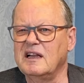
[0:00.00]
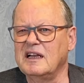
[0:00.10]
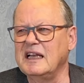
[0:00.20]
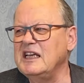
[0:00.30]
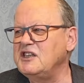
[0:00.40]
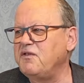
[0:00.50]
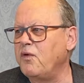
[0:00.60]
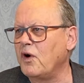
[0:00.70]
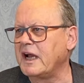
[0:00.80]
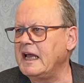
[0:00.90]
least
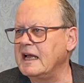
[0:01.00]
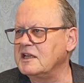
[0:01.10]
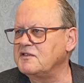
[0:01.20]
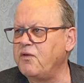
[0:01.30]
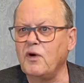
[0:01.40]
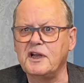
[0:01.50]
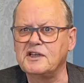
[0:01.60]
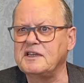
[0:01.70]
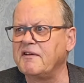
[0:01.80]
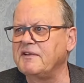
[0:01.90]
four to
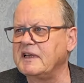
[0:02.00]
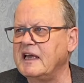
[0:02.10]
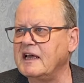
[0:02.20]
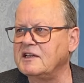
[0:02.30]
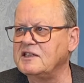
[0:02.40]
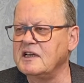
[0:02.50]
seven kids.